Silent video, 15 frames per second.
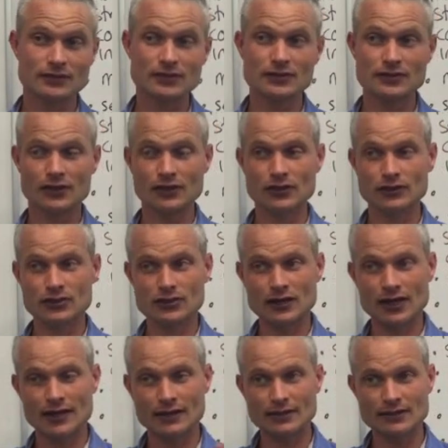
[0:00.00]
So you're just
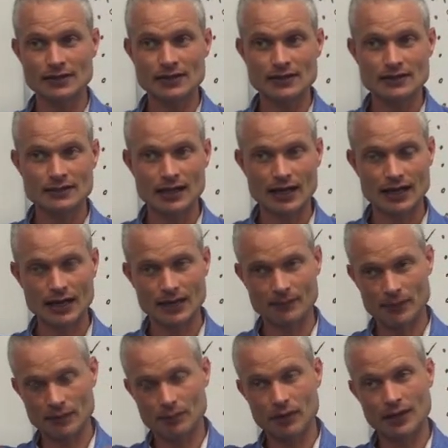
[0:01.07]
kind of
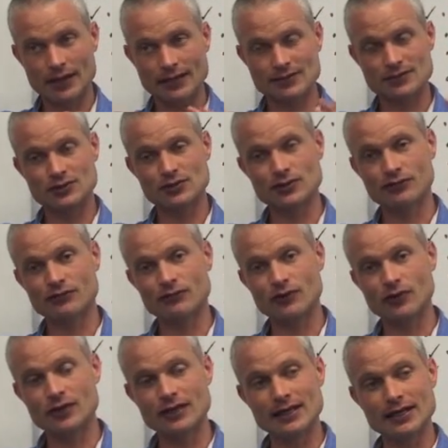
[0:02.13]
applying it to your
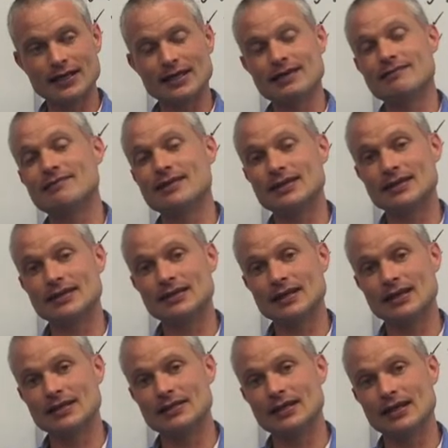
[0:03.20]
foliar area,
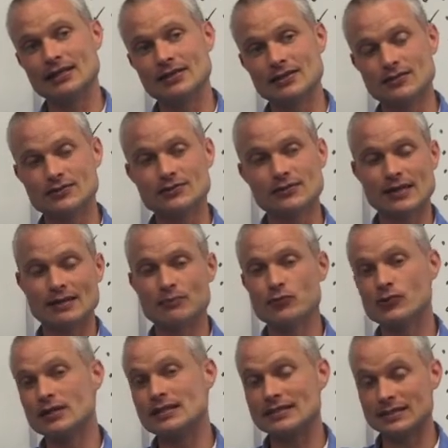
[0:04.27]
and you can do that
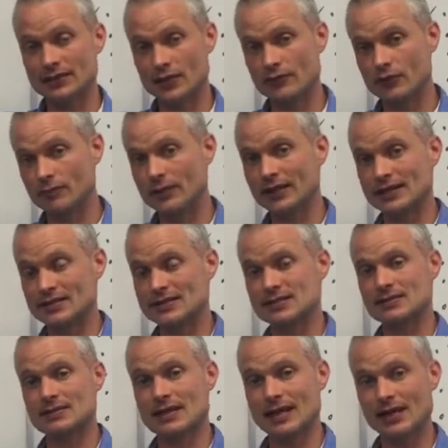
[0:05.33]
more easily over a bigger
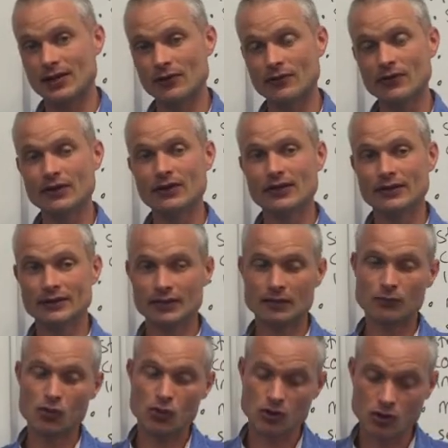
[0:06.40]
scale than a
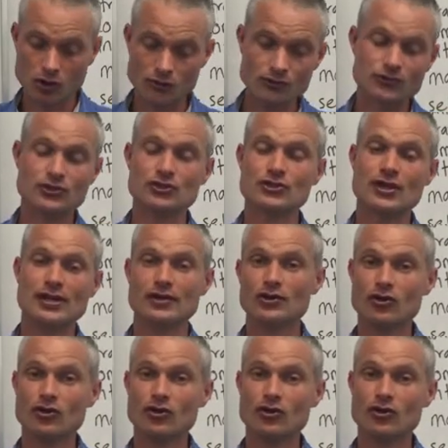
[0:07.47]
more concentrated